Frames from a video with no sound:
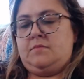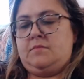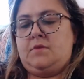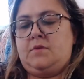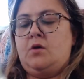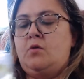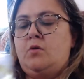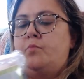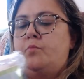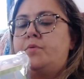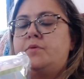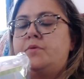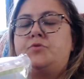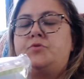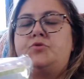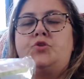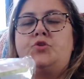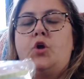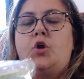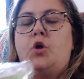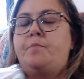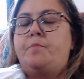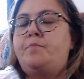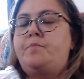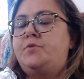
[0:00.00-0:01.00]
Nope,
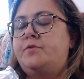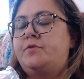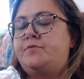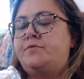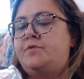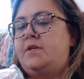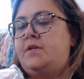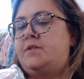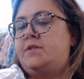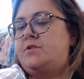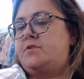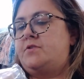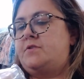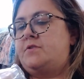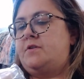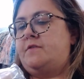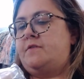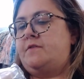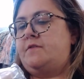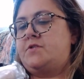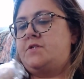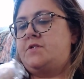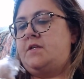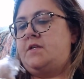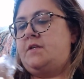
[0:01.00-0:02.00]
don't do that to
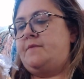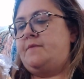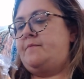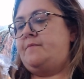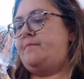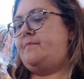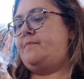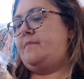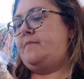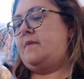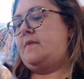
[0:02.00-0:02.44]
yourself, Christina.